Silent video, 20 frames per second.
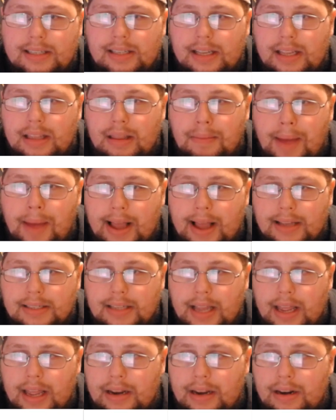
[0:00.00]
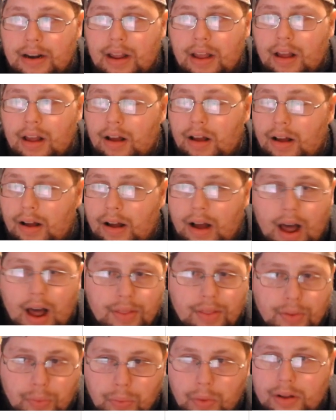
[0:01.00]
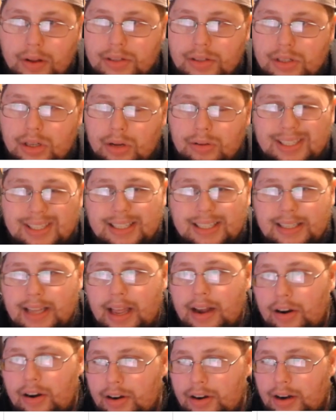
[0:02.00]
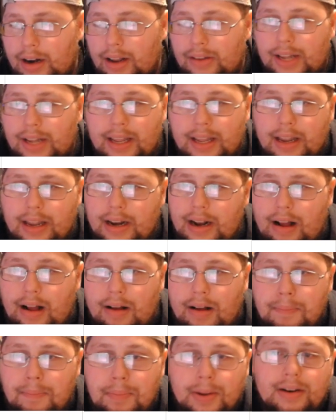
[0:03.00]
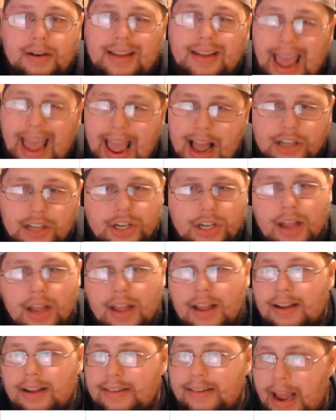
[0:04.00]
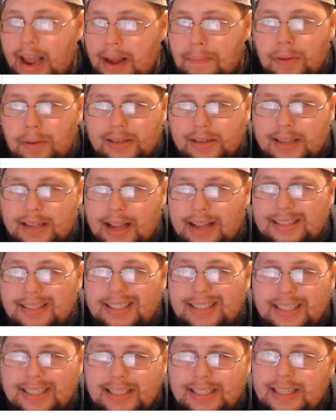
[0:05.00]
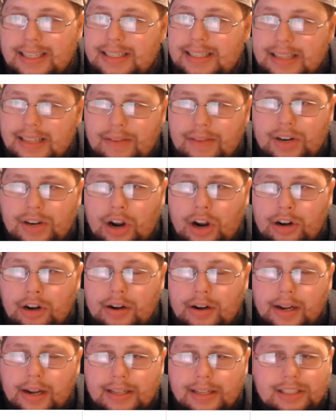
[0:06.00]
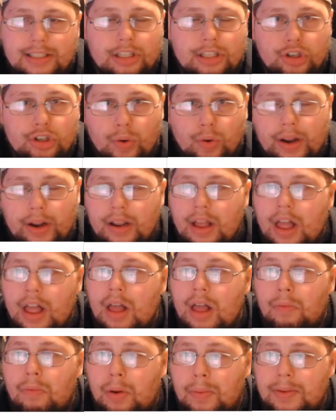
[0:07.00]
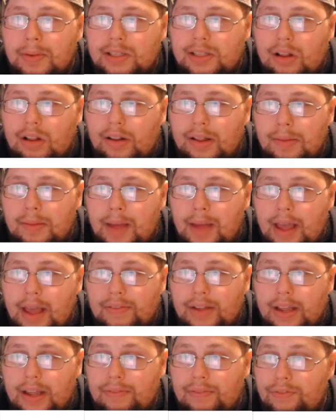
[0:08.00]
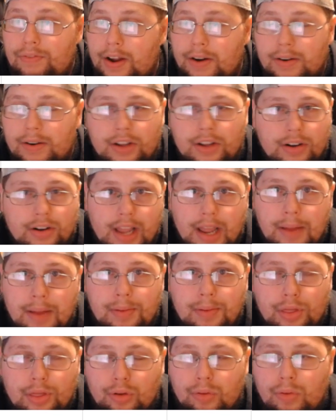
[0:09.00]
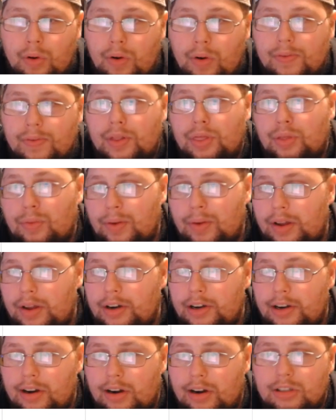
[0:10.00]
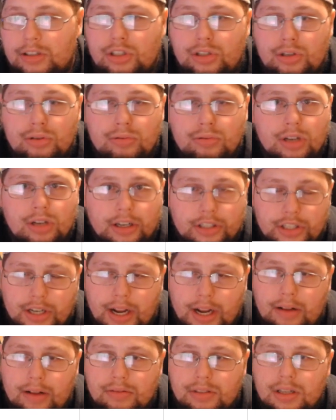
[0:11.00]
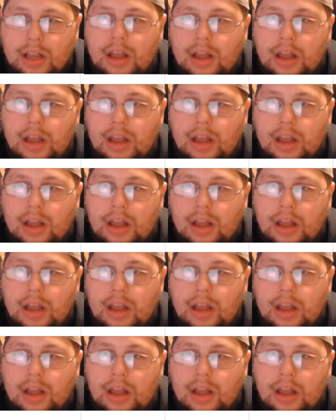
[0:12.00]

in the pass and on the run. So 6,800, I like it. But cash, Dak Prescott 6,700 against Detroit, where we saw him have a very good game. He threw over 300 yards, 2 touchdowns